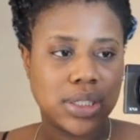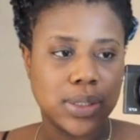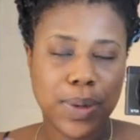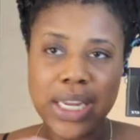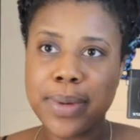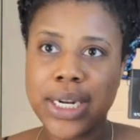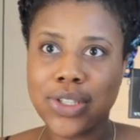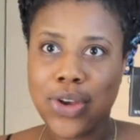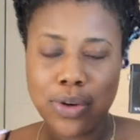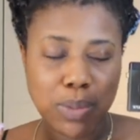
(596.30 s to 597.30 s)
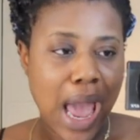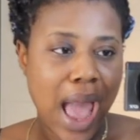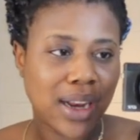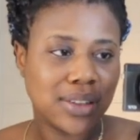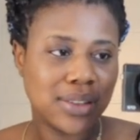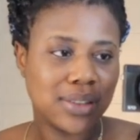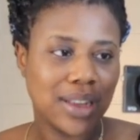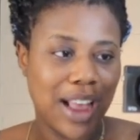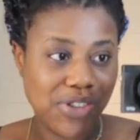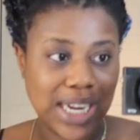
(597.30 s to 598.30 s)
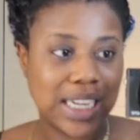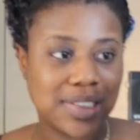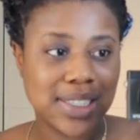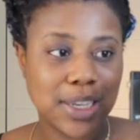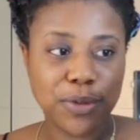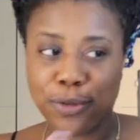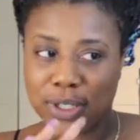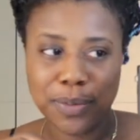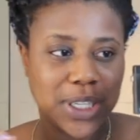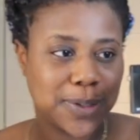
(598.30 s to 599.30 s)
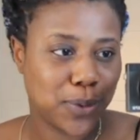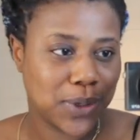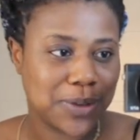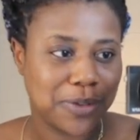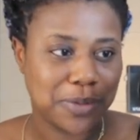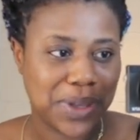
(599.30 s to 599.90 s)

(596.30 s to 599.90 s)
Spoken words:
Spider-Man is a good plan. I really need to see it before somebody spoils it for